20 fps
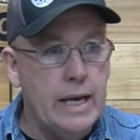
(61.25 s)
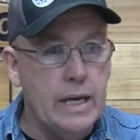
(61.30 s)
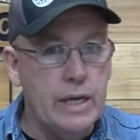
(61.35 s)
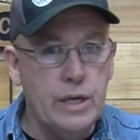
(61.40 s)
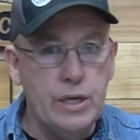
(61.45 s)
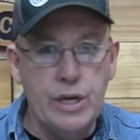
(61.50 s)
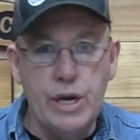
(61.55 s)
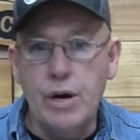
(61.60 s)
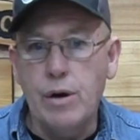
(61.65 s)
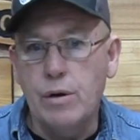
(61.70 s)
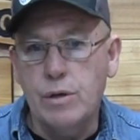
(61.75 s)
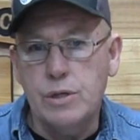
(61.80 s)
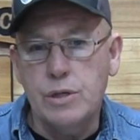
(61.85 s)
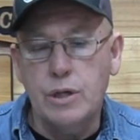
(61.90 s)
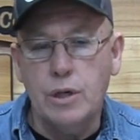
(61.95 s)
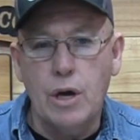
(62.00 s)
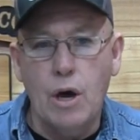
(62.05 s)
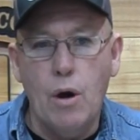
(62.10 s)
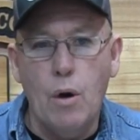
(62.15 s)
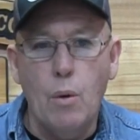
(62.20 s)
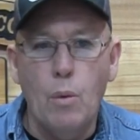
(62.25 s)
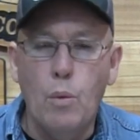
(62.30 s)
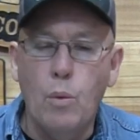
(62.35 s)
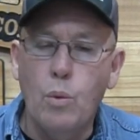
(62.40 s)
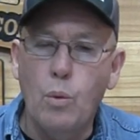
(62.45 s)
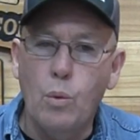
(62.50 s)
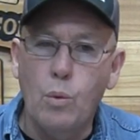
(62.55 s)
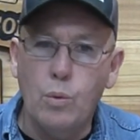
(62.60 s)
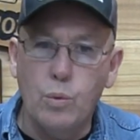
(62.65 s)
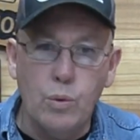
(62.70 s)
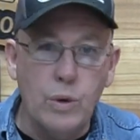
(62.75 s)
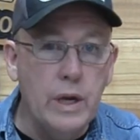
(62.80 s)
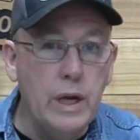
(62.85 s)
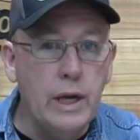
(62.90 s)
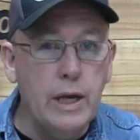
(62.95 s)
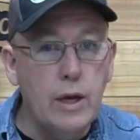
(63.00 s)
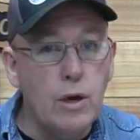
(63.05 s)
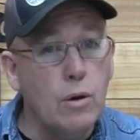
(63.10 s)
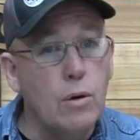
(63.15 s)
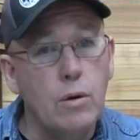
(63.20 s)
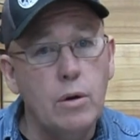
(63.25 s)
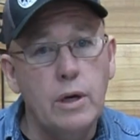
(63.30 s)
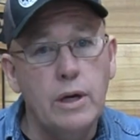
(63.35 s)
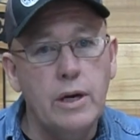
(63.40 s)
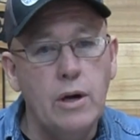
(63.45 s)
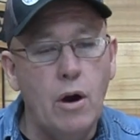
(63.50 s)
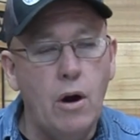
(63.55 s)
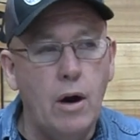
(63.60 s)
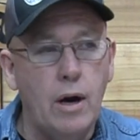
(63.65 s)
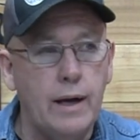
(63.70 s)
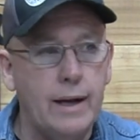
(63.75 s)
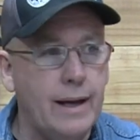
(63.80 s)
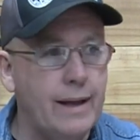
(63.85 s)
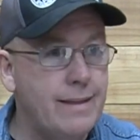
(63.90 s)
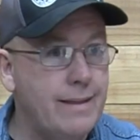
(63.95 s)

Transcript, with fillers: years ago, really early on. I